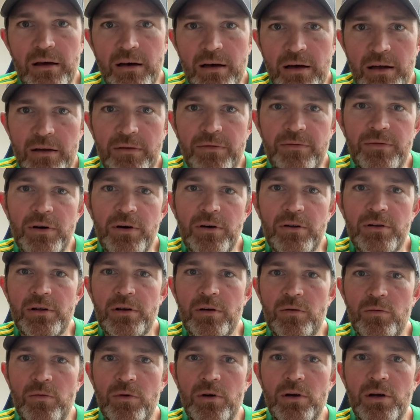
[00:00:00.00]
And I found
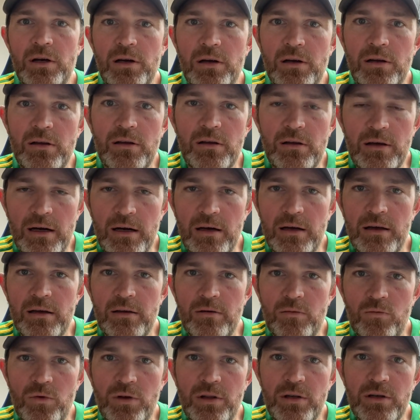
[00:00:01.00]
that
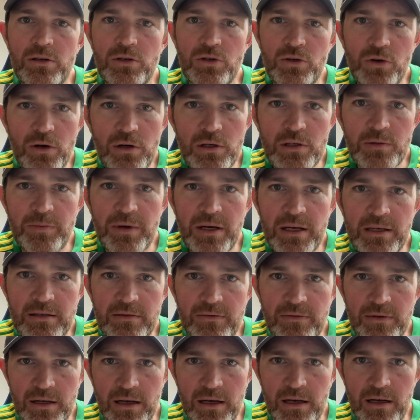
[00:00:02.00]
within a short space
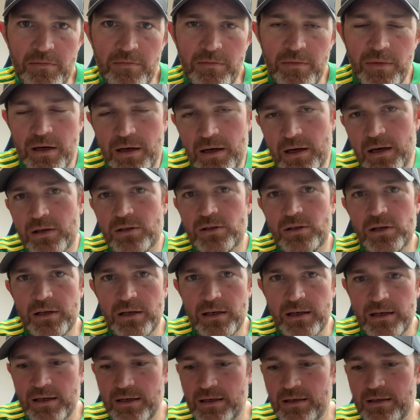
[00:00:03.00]
of time, I actually
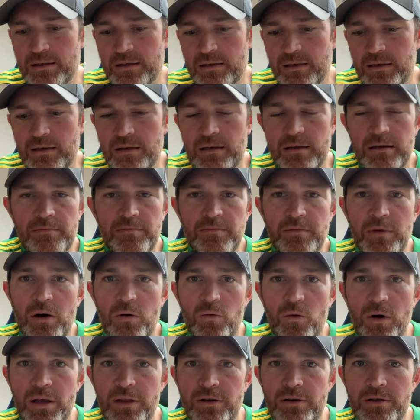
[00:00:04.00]
had a
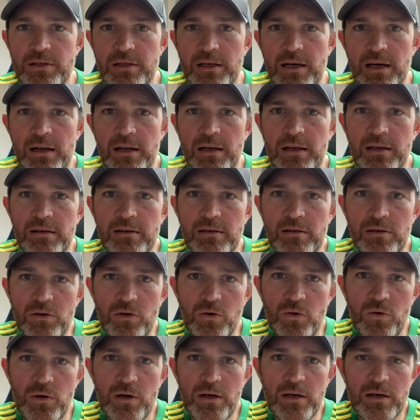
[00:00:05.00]
weather satellite,
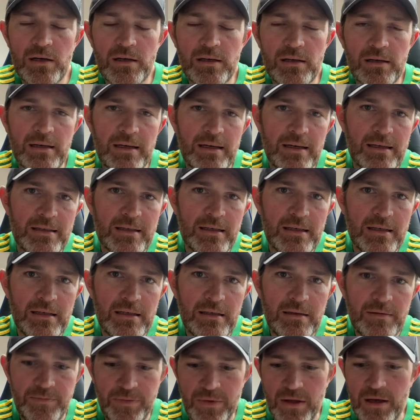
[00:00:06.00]
NOAA
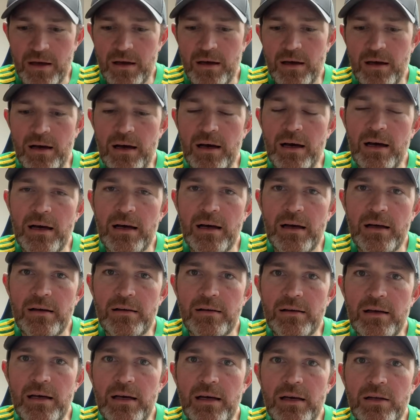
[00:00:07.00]
18,
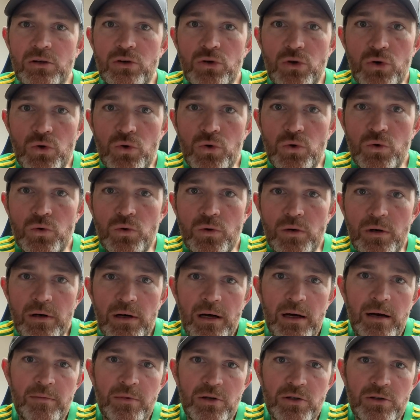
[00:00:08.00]
and two
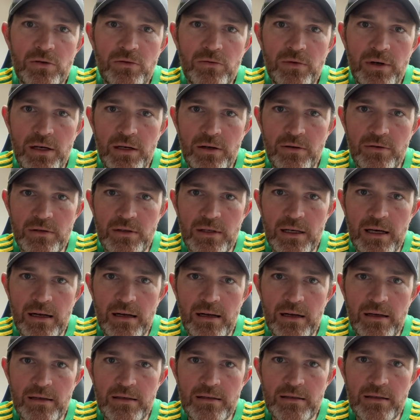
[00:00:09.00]
amateur radio
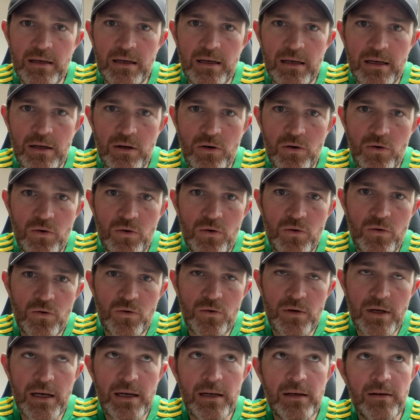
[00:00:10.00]
satellites,
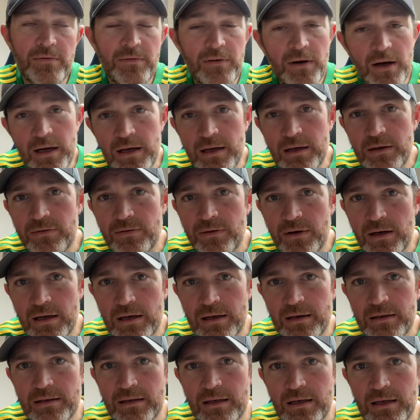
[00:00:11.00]
AO95
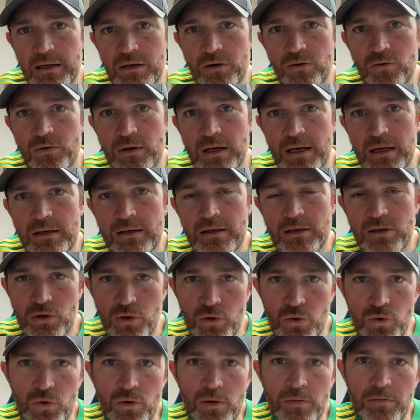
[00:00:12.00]
and
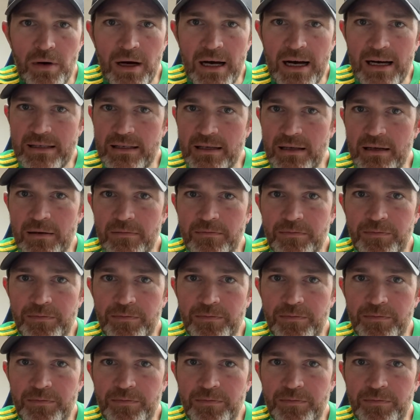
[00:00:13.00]
AO92, passing.